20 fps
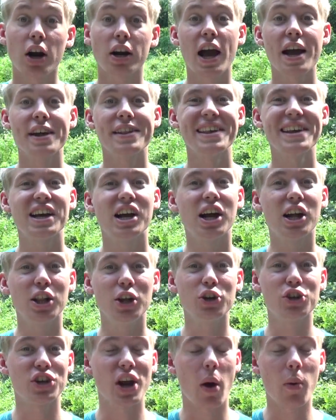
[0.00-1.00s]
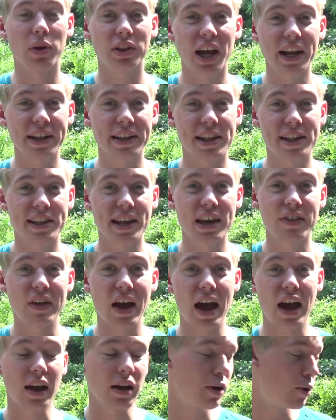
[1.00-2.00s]
right, guys, in conclusion, I would like to say
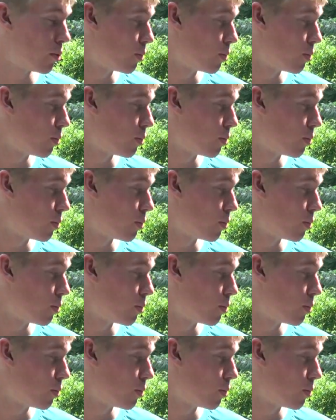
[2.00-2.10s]
that